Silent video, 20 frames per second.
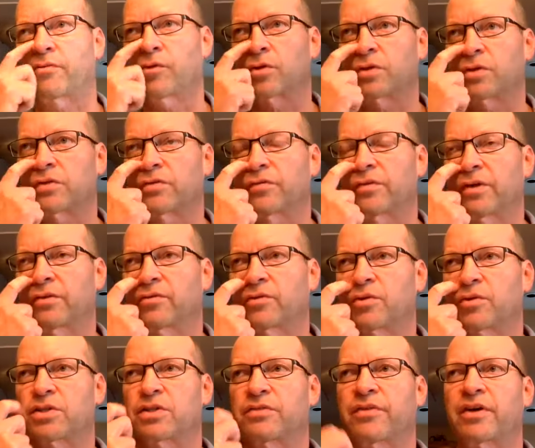fruits
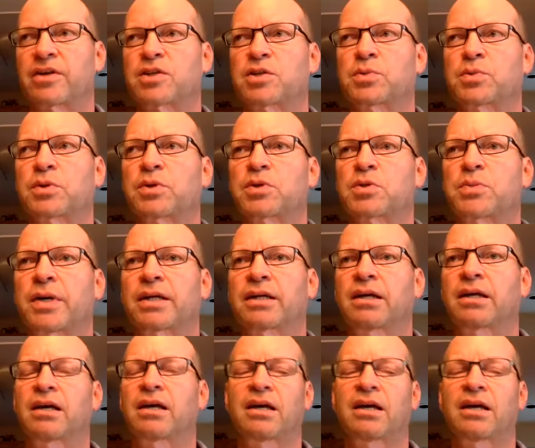fruits and vegetables, but